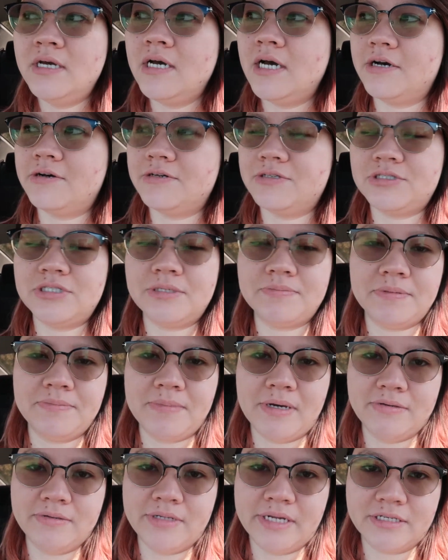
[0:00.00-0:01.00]
I'll ship
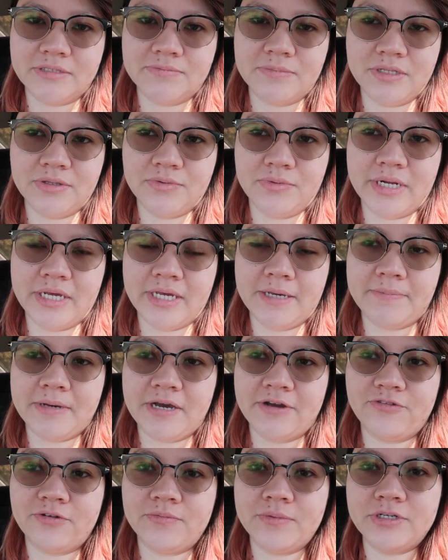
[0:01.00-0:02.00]
them out next month when I get
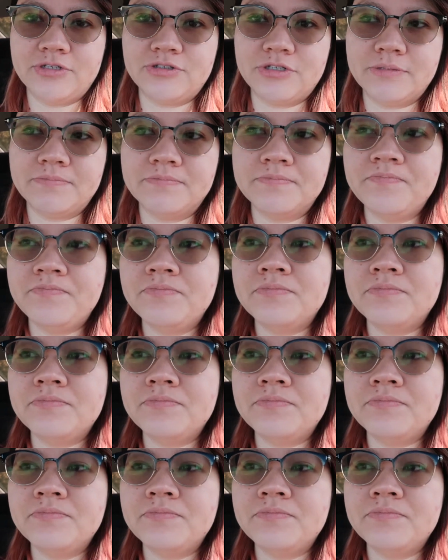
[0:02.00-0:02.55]
back from my trip.